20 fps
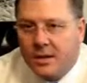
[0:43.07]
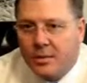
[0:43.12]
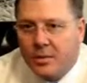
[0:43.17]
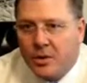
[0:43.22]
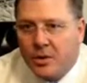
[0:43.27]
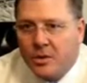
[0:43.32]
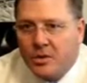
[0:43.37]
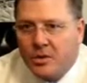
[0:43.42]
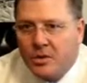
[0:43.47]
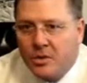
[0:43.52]

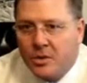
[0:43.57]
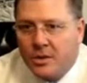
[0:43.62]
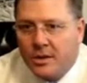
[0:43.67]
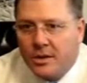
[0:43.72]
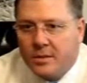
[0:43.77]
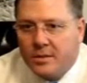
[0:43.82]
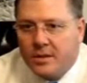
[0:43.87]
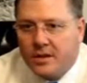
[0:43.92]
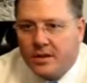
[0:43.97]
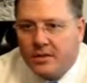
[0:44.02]
personal
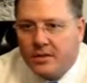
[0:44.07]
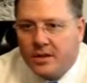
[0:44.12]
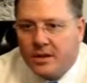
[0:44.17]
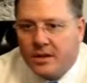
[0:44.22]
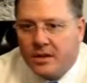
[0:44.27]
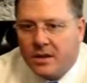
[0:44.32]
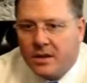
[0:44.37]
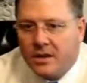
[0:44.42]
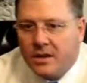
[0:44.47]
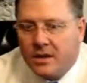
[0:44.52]
glimpse of it,
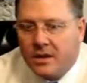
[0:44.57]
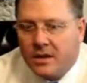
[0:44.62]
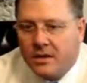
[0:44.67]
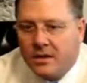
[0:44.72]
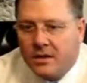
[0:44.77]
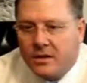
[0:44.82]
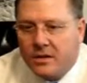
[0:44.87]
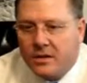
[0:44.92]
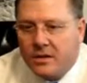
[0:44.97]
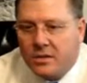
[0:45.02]
and I
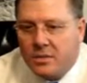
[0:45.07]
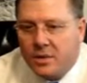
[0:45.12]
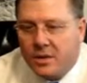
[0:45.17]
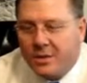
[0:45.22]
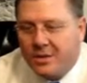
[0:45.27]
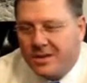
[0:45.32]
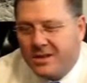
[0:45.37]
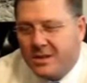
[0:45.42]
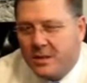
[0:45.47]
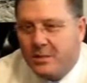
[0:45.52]
think that there's
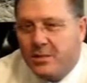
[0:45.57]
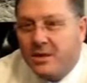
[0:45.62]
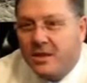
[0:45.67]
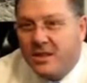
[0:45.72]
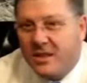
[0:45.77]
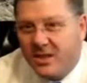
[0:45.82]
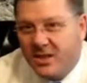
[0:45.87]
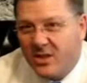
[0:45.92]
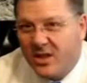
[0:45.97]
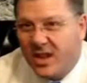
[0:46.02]
probably something
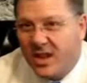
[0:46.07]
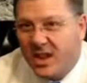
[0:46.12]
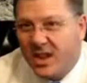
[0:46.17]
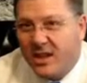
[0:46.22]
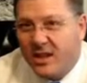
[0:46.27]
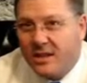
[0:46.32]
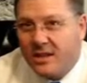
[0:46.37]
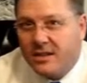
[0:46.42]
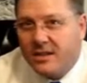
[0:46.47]
to that.